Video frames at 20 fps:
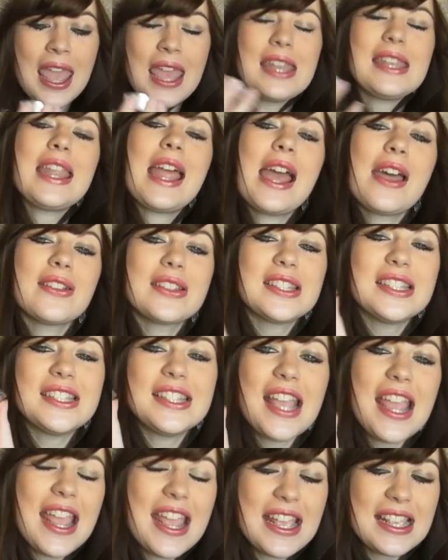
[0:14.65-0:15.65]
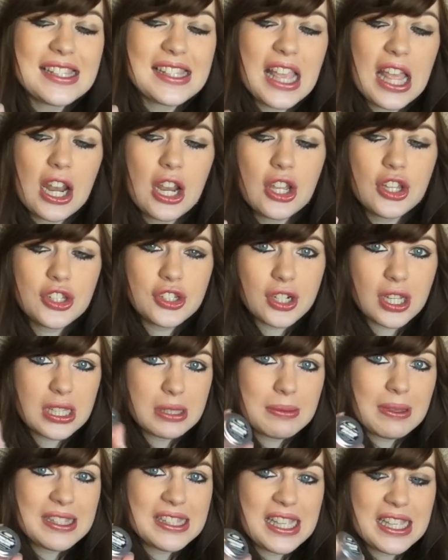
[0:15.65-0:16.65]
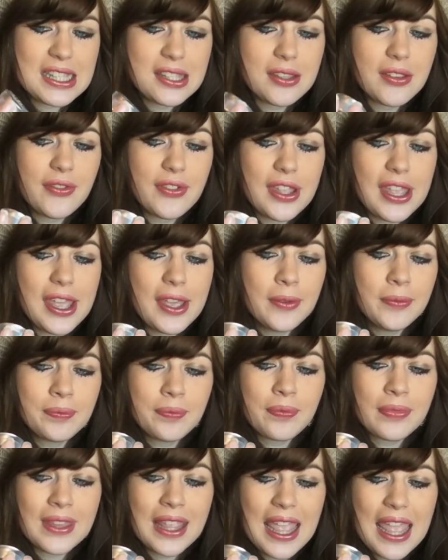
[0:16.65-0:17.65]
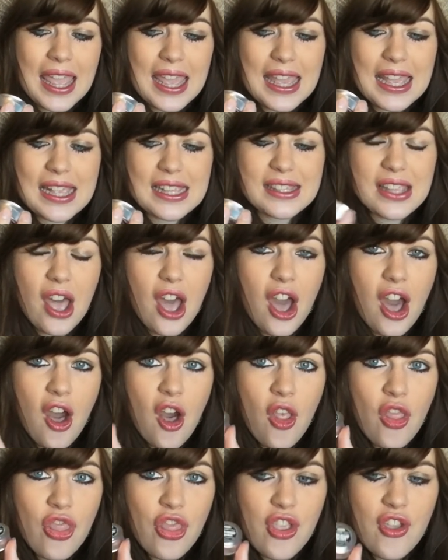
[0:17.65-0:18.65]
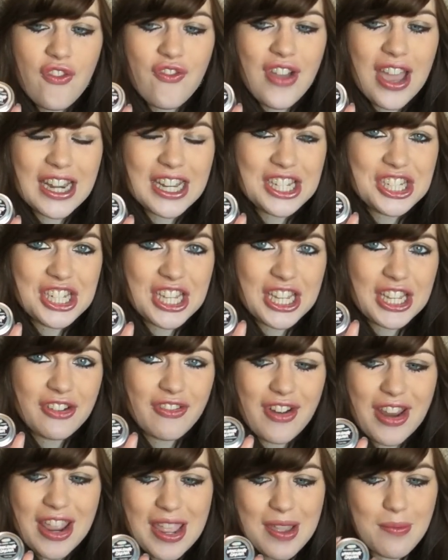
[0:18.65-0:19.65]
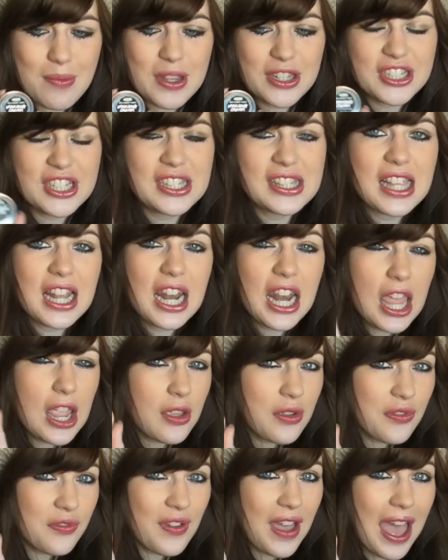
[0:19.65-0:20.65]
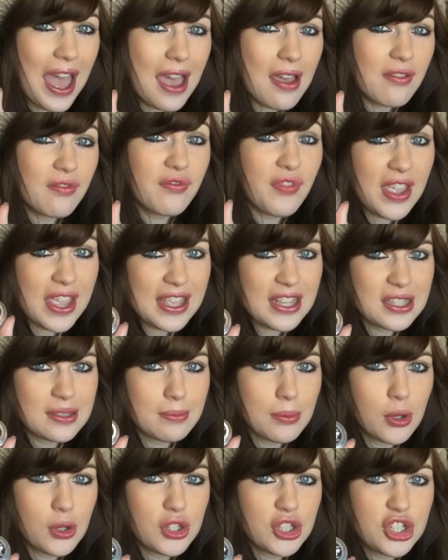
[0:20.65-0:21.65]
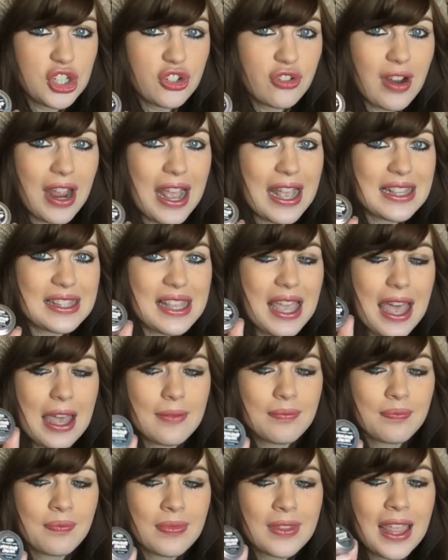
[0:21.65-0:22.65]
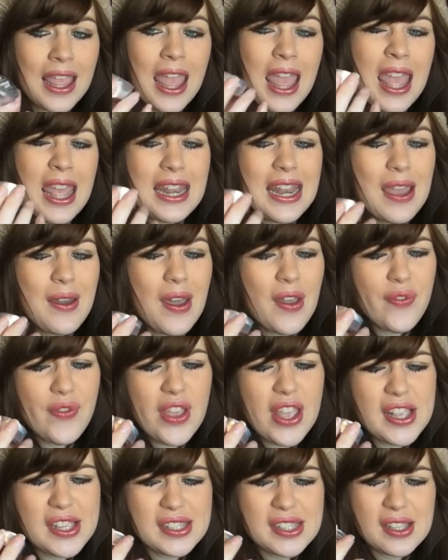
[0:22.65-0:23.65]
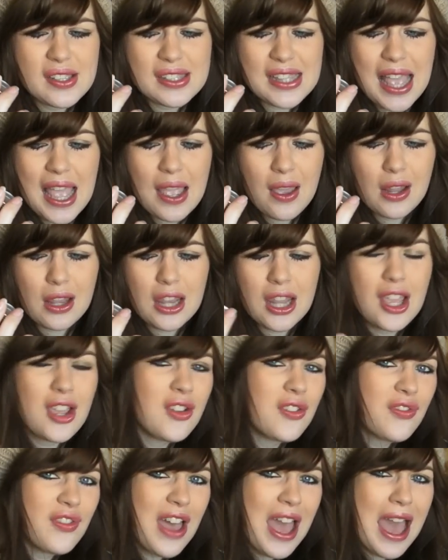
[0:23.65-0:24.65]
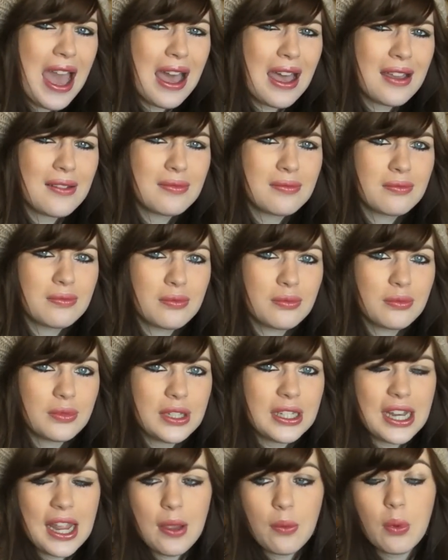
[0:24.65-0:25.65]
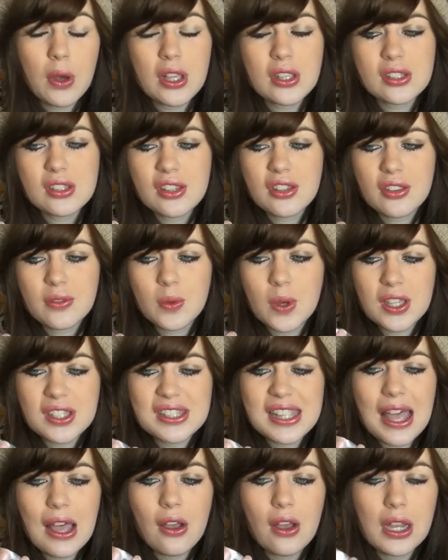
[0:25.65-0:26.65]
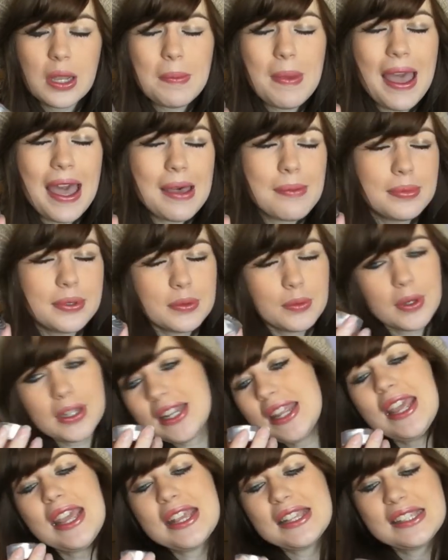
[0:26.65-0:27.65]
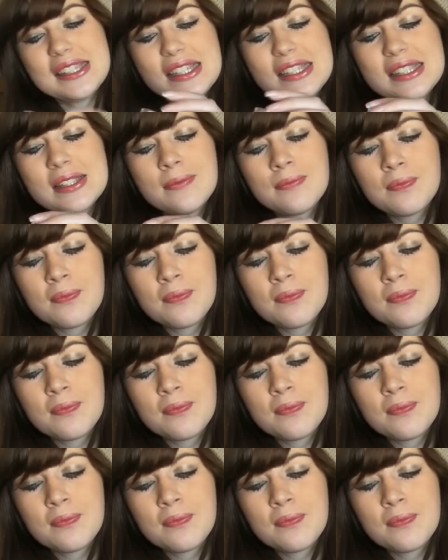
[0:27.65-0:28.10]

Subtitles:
Now today's Lush Cosmetics review is on the Vanishing Cream, which is a low fat face moisturiser. Now at first I was like, low fat, you know, what's that all about? But what it is